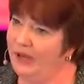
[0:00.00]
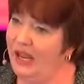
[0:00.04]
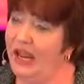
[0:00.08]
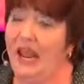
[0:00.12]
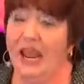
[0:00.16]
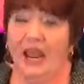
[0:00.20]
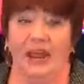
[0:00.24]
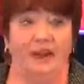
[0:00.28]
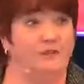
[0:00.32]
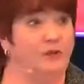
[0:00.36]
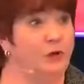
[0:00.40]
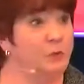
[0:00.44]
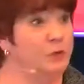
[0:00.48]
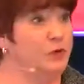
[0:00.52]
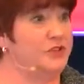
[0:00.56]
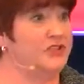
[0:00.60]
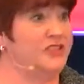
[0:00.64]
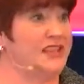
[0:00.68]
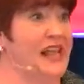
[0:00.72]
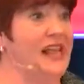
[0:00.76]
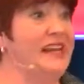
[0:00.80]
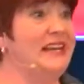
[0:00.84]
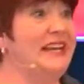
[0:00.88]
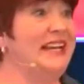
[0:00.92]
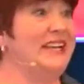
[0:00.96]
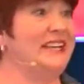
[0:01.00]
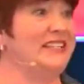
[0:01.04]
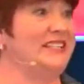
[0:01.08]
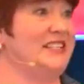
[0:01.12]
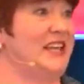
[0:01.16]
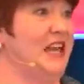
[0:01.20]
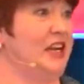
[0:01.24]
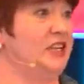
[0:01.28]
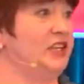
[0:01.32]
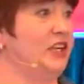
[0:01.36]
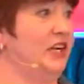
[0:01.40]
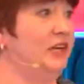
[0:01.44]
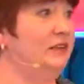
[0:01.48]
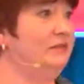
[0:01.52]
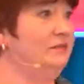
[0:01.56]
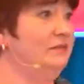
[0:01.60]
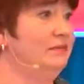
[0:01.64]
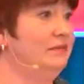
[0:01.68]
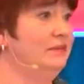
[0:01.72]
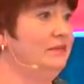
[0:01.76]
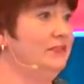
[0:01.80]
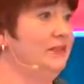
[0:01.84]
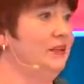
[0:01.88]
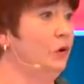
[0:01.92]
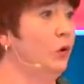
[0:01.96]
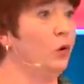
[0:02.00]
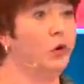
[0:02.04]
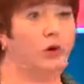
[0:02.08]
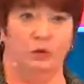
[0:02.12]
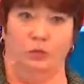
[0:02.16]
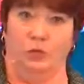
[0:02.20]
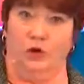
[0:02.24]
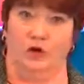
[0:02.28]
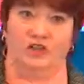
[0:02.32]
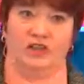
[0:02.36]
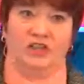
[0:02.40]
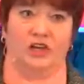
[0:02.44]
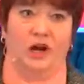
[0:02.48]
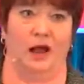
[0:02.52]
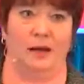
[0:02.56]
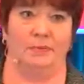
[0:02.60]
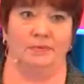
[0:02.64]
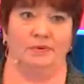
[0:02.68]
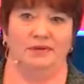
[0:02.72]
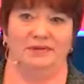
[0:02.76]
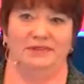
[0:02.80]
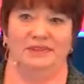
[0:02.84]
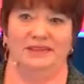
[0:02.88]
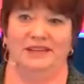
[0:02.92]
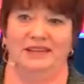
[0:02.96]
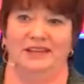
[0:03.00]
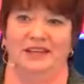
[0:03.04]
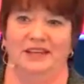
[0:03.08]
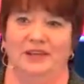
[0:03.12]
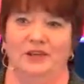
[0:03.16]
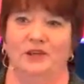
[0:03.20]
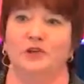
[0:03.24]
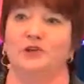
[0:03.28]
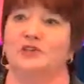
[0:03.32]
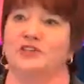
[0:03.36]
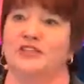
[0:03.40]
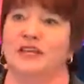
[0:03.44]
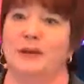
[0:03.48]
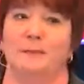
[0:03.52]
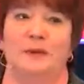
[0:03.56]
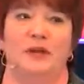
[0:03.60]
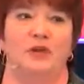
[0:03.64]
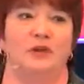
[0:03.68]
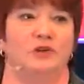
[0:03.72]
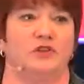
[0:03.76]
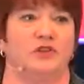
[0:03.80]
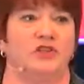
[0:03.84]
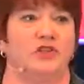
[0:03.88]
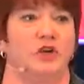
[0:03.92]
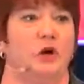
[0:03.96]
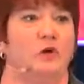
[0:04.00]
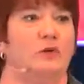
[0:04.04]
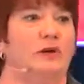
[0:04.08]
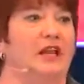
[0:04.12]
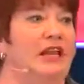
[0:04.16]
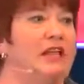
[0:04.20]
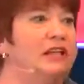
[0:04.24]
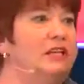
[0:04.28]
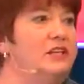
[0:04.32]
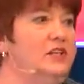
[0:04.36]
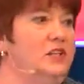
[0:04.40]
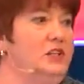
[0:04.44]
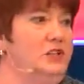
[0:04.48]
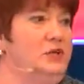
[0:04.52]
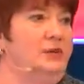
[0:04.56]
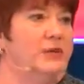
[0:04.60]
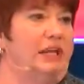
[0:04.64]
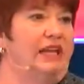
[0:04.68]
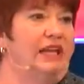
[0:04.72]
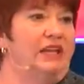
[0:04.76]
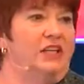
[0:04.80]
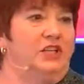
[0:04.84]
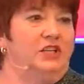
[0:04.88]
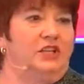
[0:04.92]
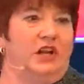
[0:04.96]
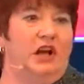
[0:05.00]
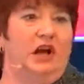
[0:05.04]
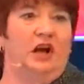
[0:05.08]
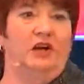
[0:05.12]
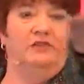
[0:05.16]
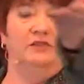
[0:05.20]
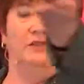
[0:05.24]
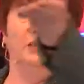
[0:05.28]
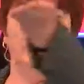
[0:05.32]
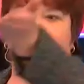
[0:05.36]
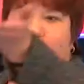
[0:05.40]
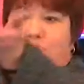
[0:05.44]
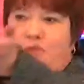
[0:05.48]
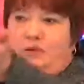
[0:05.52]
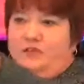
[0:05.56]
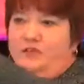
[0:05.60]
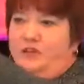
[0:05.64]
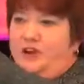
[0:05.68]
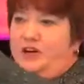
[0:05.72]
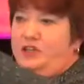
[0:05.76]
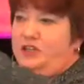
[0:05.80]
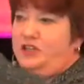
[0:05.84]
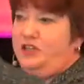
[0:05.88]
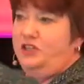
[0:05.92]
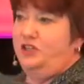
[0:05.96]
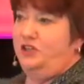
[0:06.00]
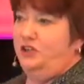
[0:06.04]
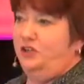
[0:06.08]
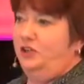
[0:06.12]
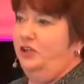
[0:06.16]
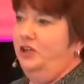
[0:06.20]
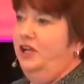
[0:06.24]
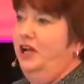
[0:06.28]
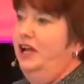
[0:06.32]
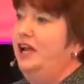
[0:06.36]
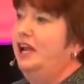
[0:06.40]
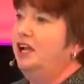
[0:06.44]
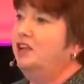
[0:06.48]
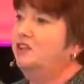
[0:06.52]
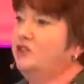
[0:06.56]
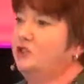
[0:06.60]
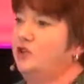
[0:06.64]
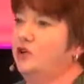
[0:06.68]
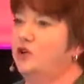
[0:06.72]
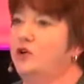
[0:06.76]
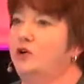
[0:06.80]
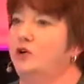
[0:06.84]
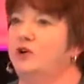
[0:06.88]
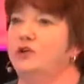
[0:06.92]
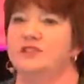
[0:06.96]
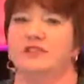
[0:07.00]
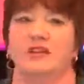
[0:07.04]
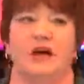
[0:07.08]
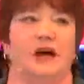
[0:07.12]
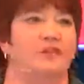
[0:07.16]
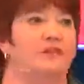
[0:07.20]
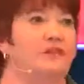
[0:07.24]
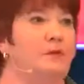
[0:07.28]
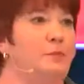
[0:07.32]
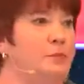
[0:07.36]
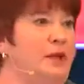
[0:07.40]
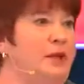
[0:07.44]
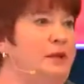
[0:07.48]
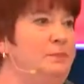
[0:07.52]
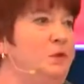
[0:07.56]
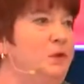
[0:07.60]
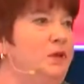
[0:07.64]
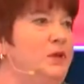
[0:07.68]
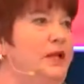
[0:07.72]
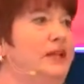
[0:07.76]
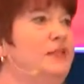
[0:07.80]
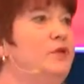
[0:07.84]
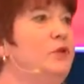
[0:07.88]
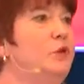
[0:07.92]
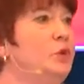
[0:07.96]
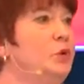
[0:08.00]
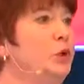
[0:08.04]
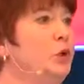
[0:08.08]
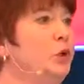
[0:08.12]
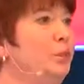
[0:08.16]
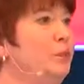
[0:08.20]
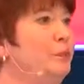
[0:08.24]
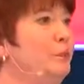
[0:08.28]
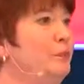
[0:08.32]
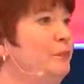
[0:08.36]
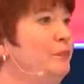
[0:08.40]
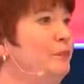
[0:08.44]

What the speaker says: If you're presenting a session or a workshop, you're skipping your stone into each of the professional circles of the people in the room.